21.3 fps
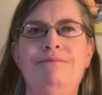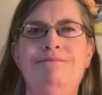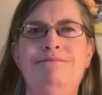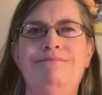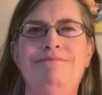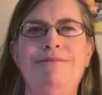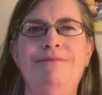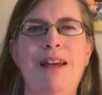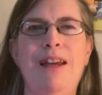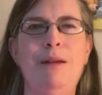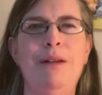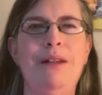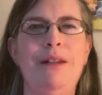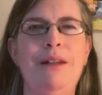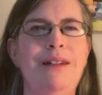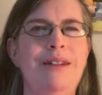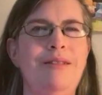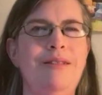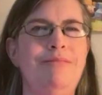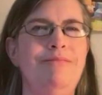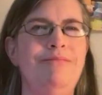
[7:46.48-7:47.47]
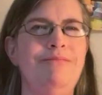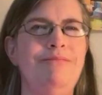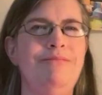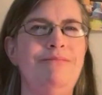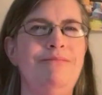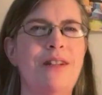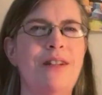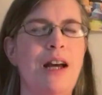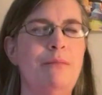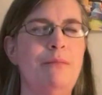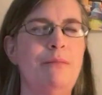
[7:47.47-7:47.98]
maybe
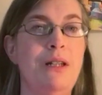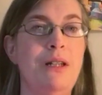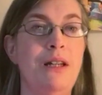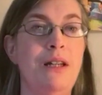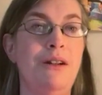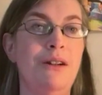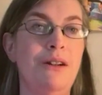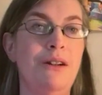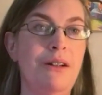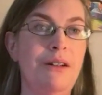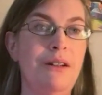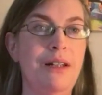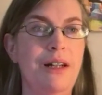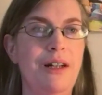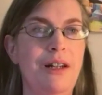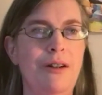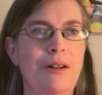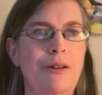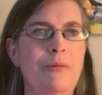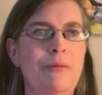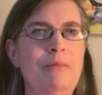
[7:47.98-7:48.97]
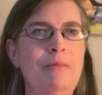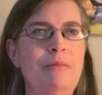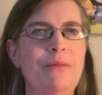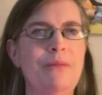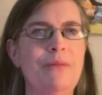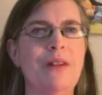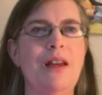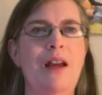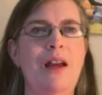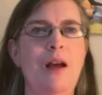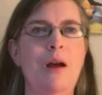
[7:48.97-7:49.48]
top tier,
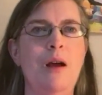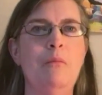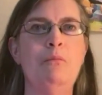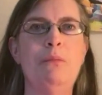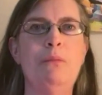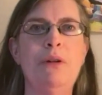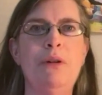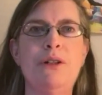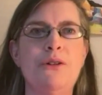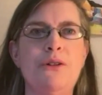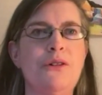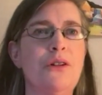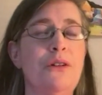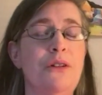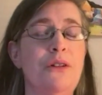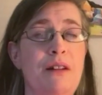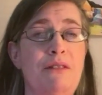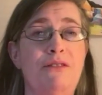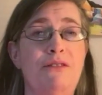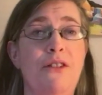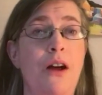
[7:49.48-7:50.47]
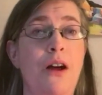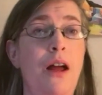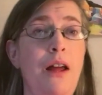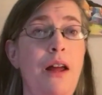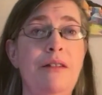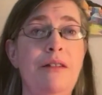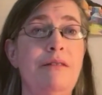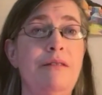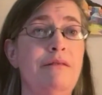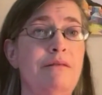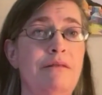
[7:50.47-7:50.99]
but they're certainly
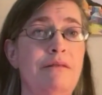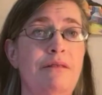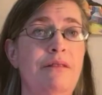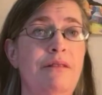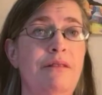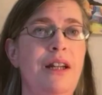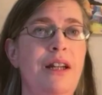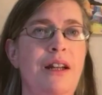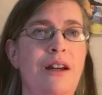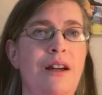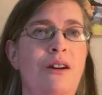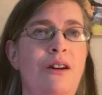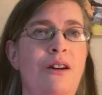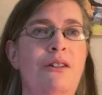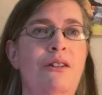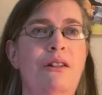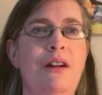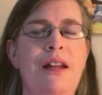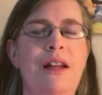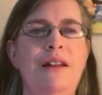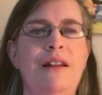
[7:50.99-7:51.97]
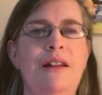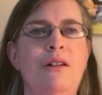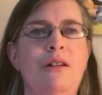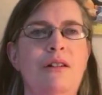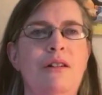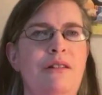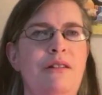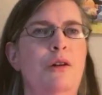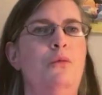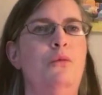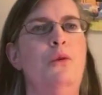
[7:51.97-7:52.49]
fun, and
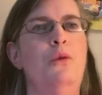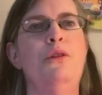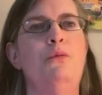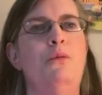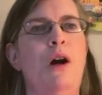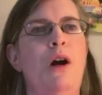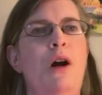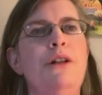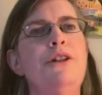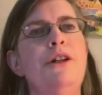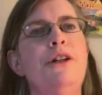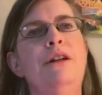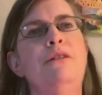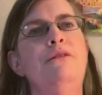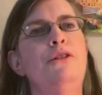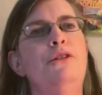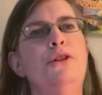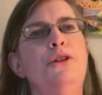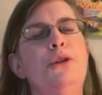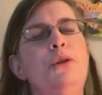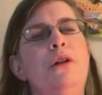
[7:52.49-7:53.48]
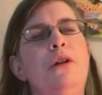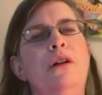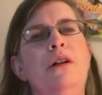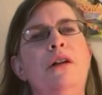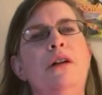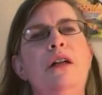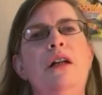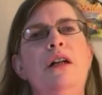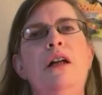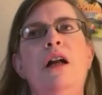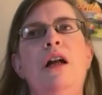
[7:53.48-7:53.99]
they're worth watching for sure.
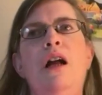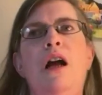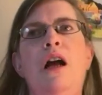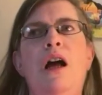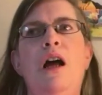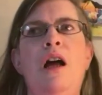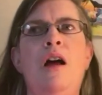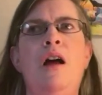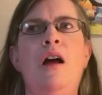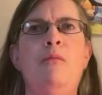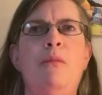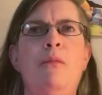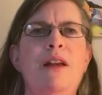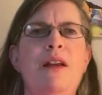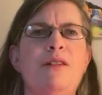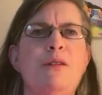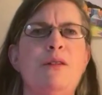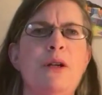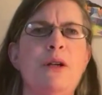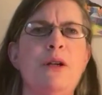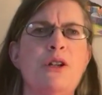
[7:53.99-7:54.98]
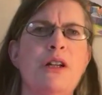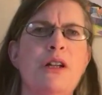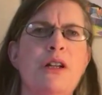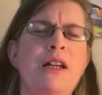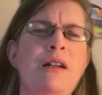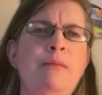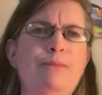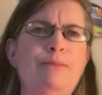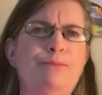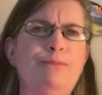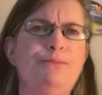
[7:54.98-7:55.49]

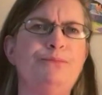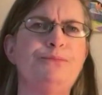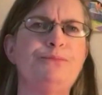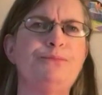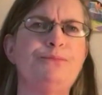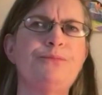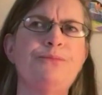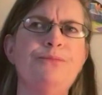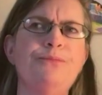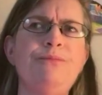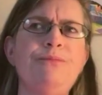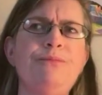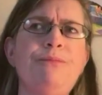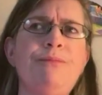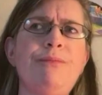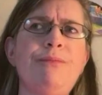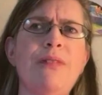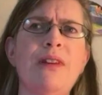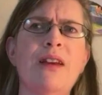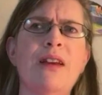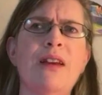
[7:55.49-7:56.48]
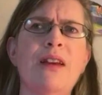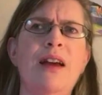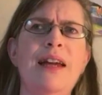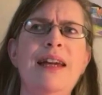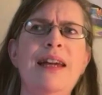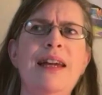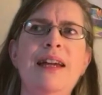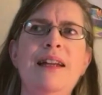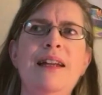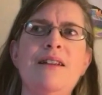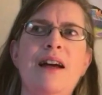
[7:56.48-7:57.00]
Especially, I
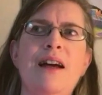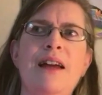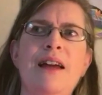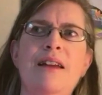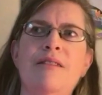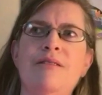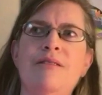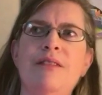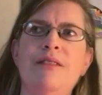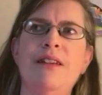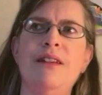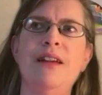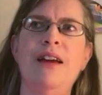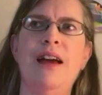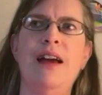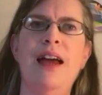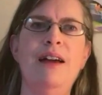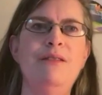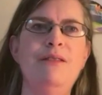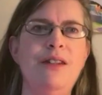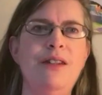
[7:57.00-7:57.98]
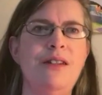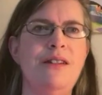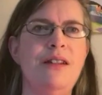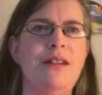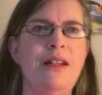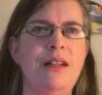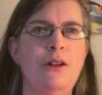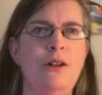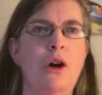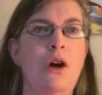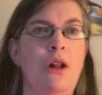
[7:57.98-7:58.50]
can't I haven't
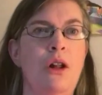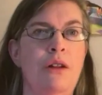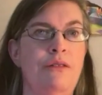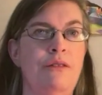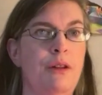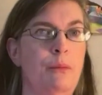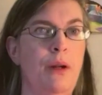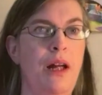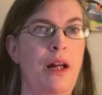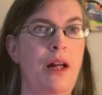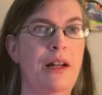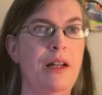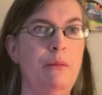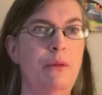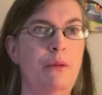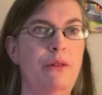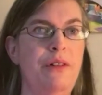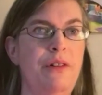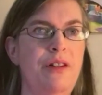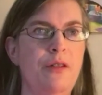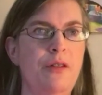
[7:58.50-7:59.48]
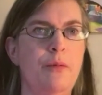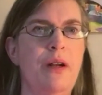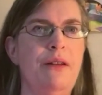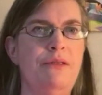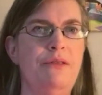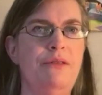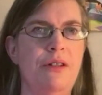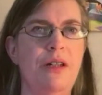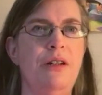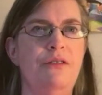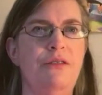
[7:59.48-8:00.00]
seen all of the Blondie movies, but I've
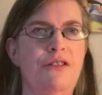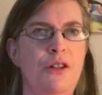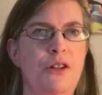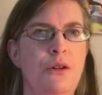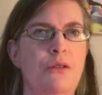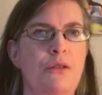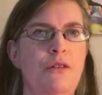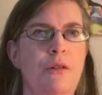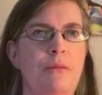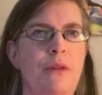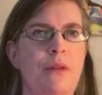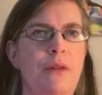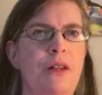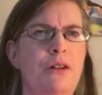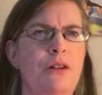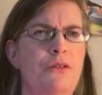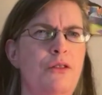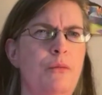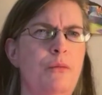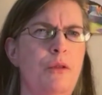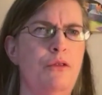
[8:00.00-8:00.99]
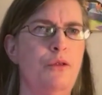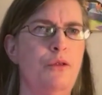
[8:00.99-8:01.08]
seen a few of them, and they're from the